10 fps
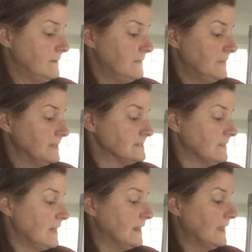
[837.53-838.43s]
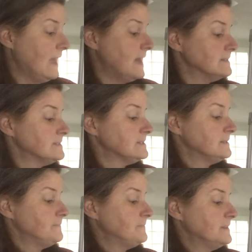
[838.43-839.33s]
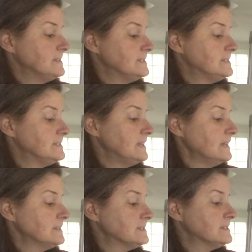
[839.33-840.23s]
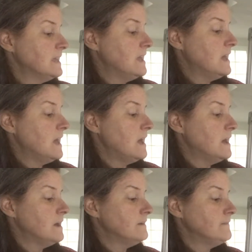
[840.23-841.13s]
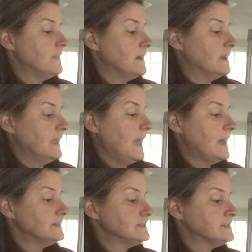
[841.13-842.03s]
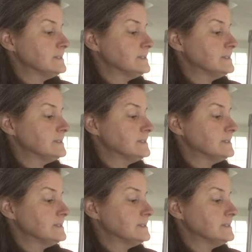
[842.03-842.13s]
That's a lot of cats. 6 of the cats